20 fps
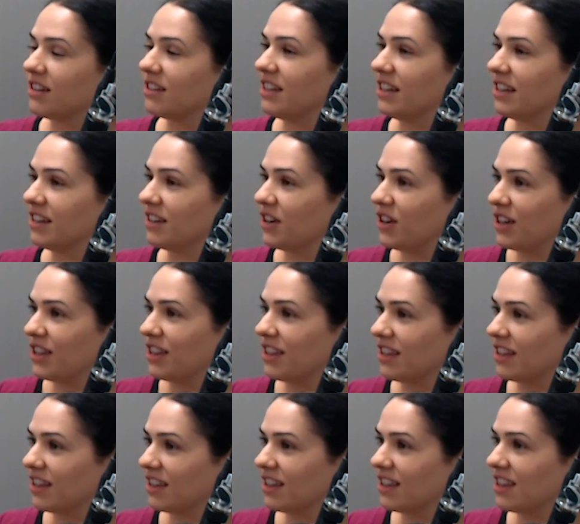yeah, I
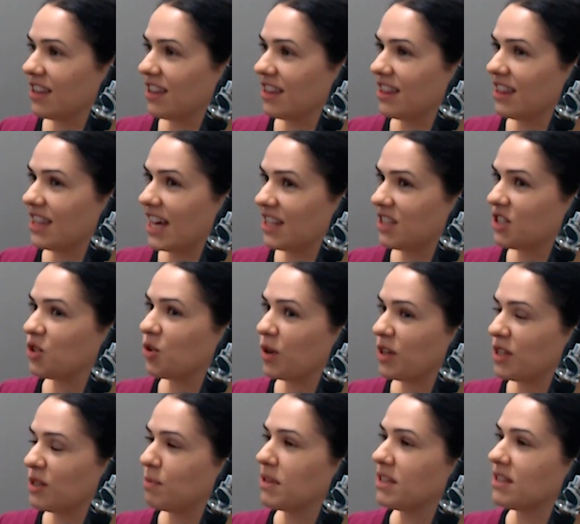think that's
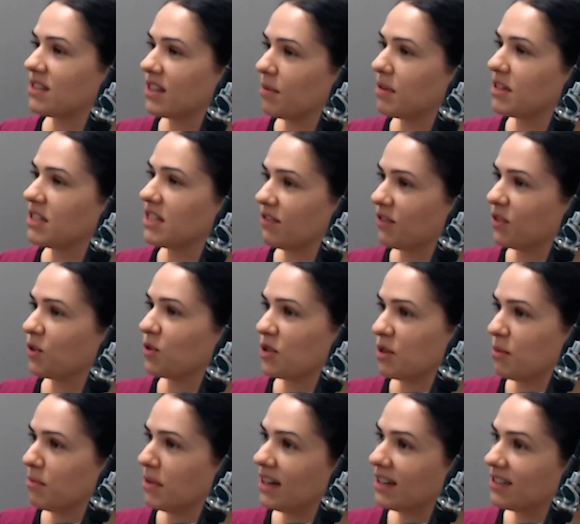always been something difficult
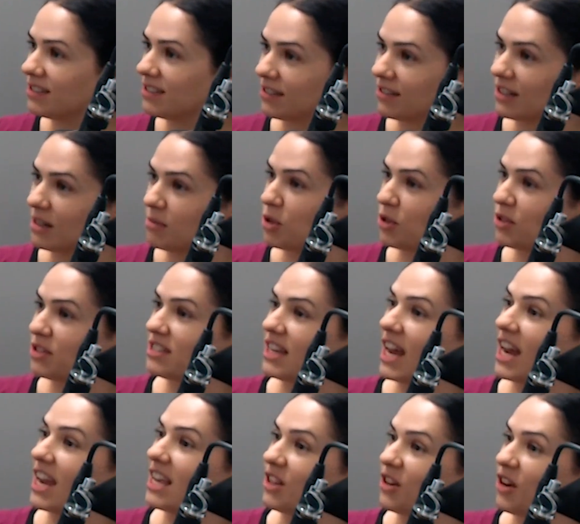to master. And I'm not
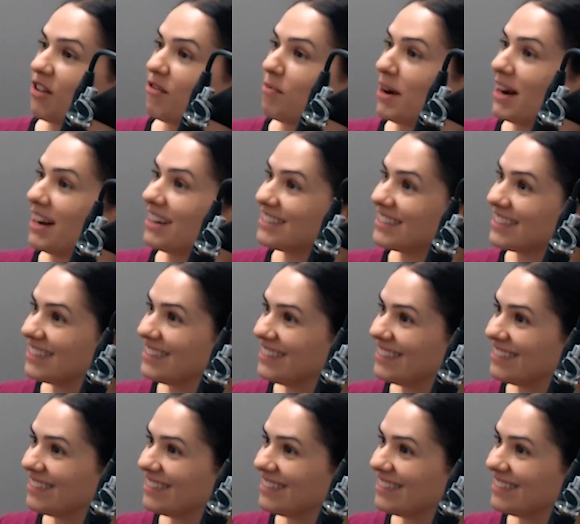saying that I've mastered it,